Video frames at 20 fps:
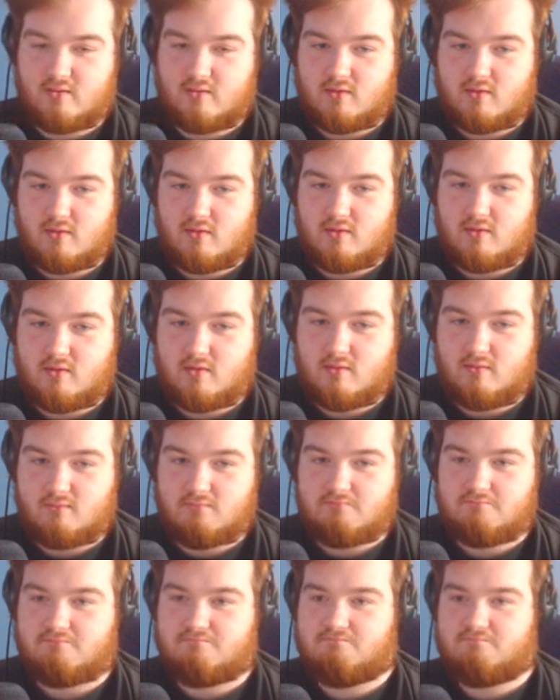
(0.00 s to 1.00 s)

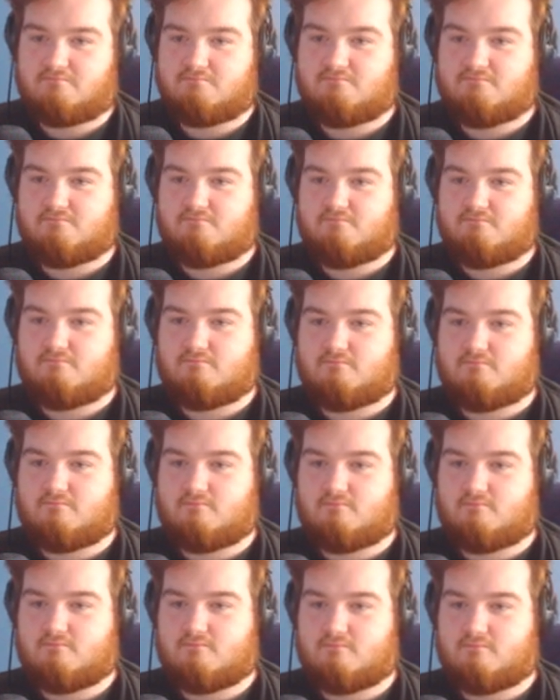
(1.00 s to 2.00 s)

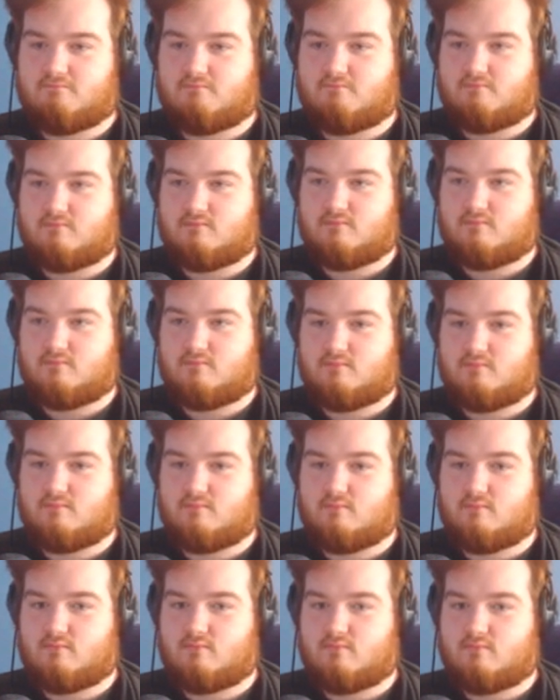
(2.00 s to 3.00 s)

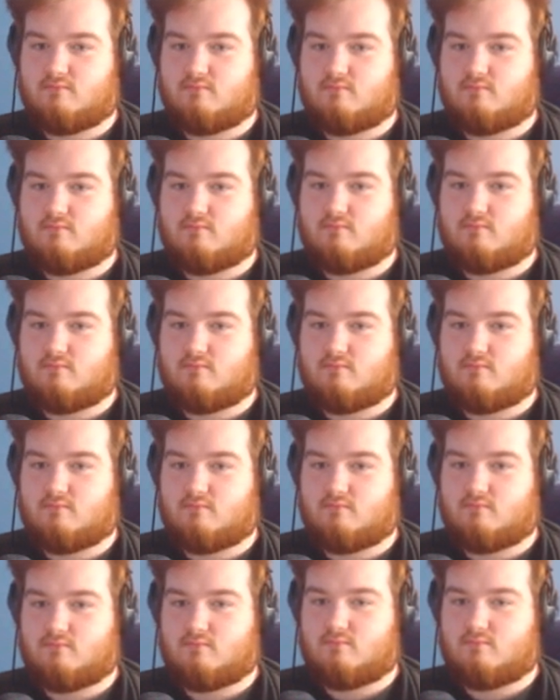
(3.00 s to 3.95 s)
(no one is talking)